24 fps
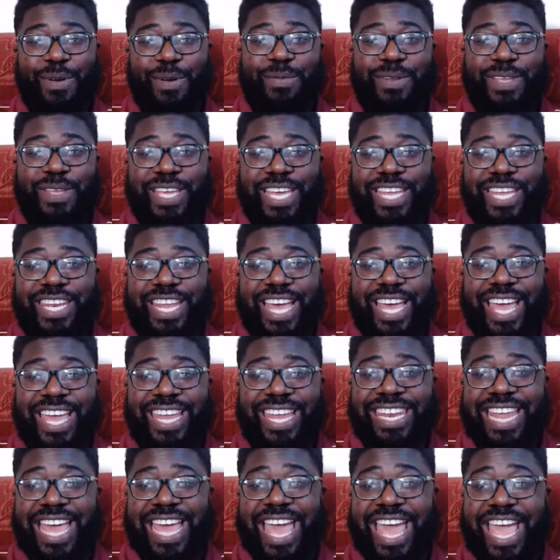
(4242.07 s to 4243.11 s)
probably
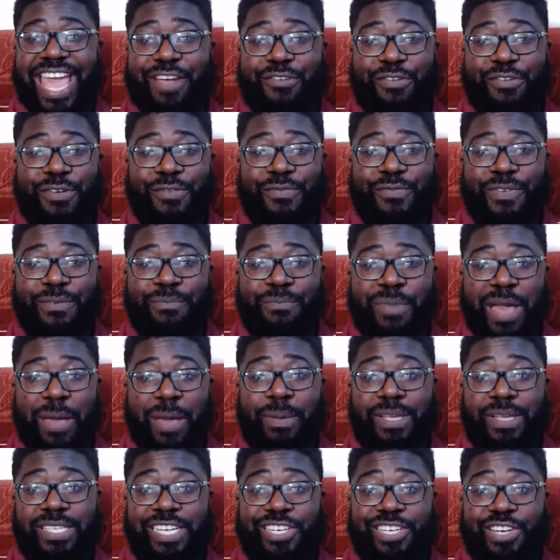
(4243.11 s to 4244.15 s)
in the air of
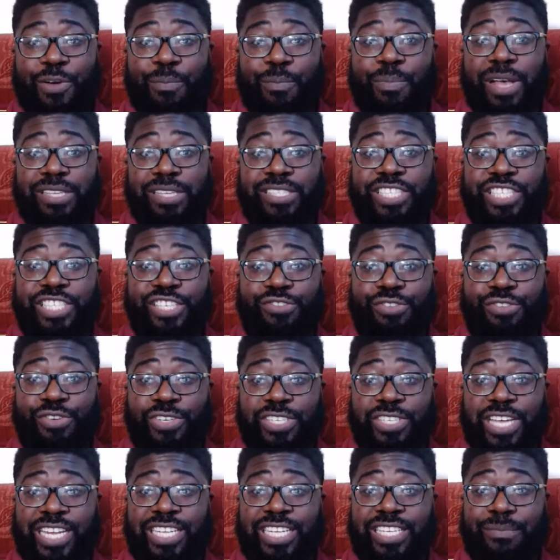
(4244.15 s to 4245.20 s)
Mbappe saying, "Don't pass to Giroud
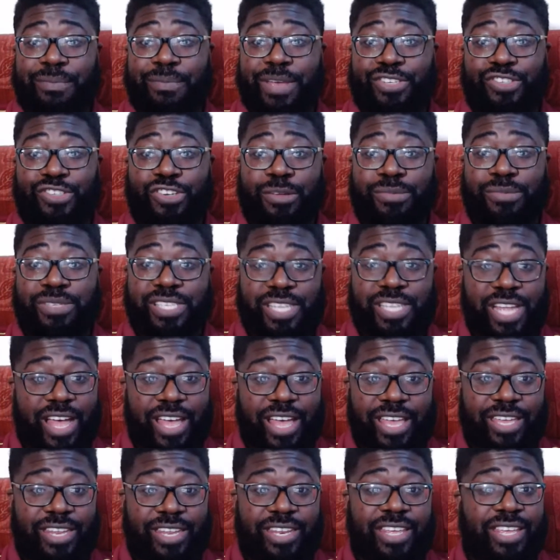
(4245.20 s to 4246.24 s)
because I need to make sure I'm
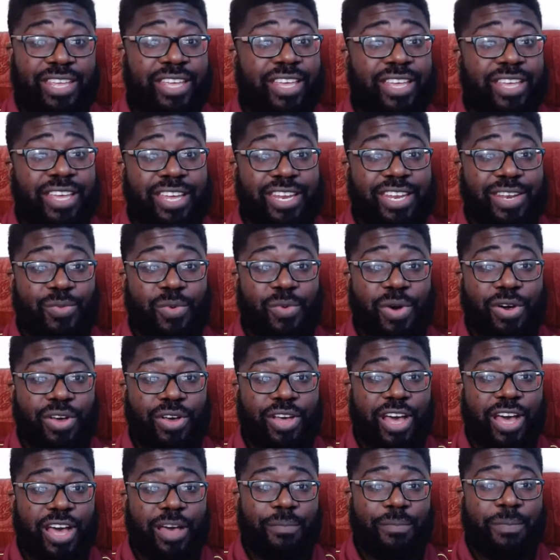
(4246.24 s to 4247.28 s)
starting in the
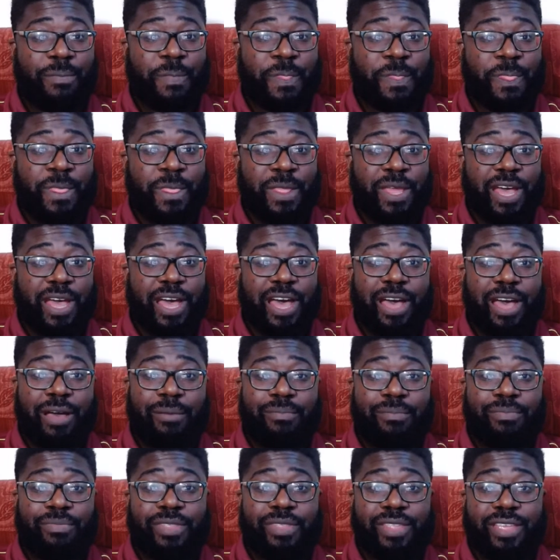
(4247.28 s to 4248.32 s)
World Cup."
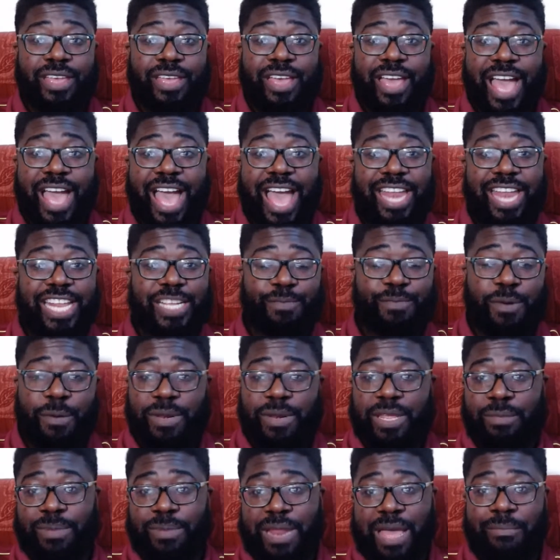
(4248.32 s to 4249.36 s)
And he's
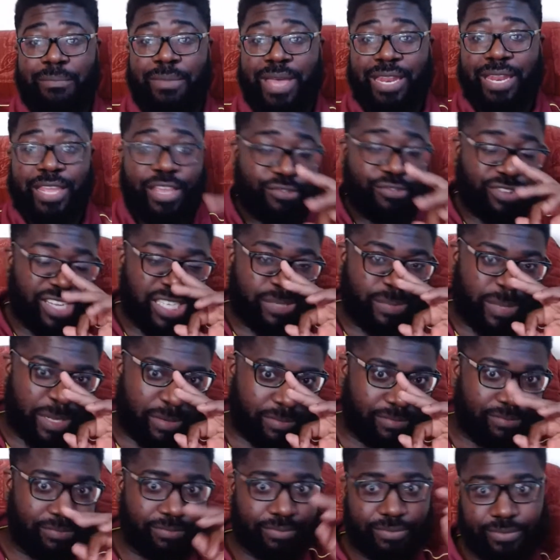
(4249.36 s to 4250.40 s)
probably blackmailing
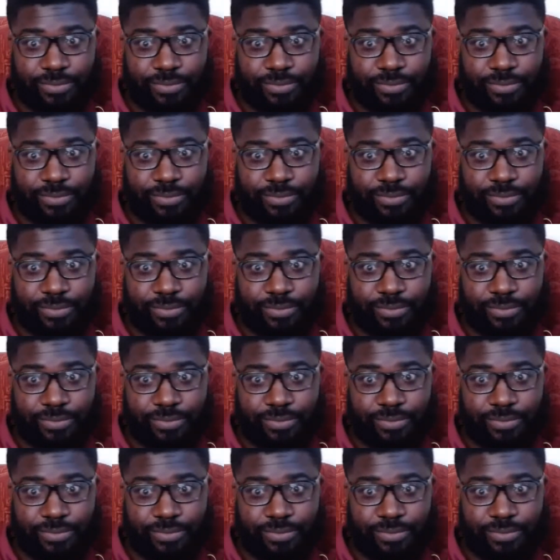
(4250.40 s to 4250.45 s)
Griezmann.